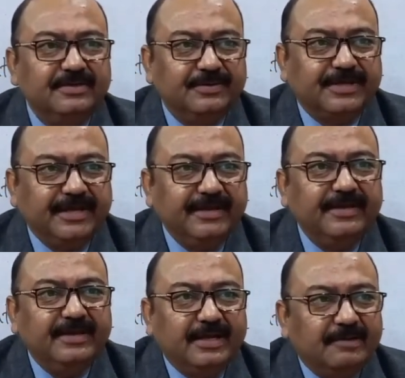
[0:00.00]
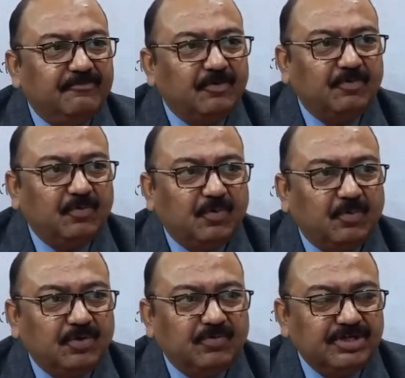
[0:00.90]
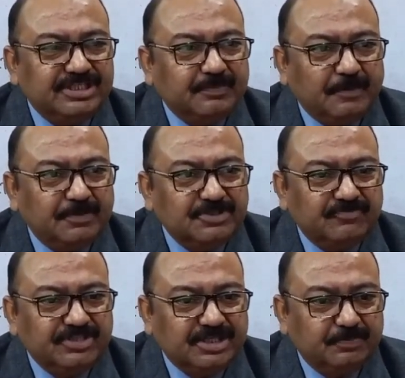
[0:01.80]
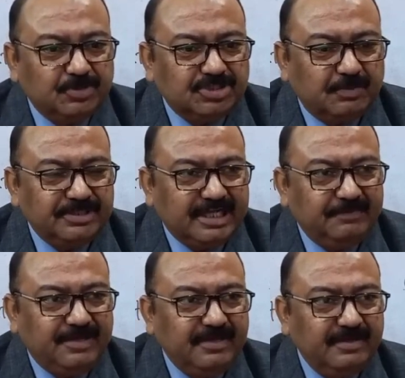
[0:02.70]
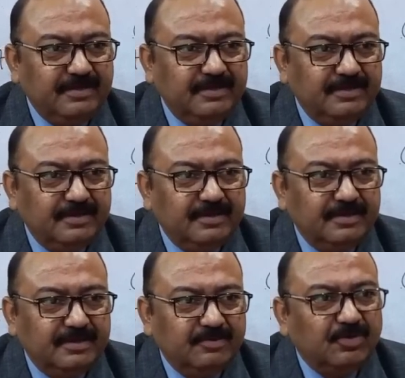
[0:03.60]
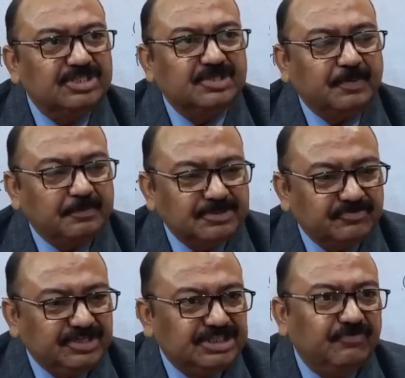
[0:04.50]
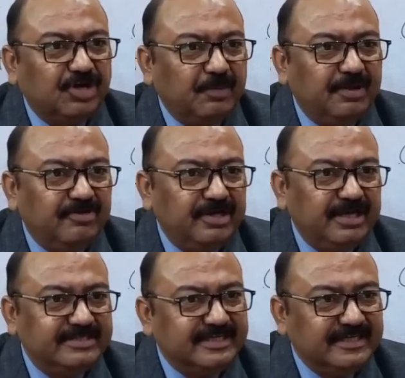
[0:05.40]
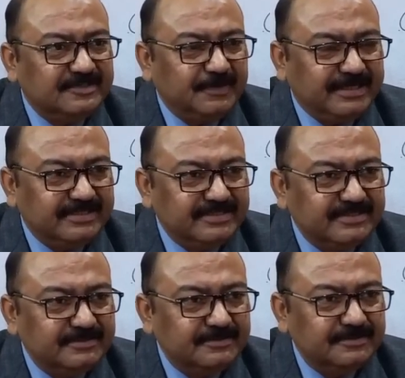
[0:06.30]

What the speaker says: Okay, what is the purpose of this approach? Come on, tell me. What is the purpose of teaching vocabulary and sentence patterns?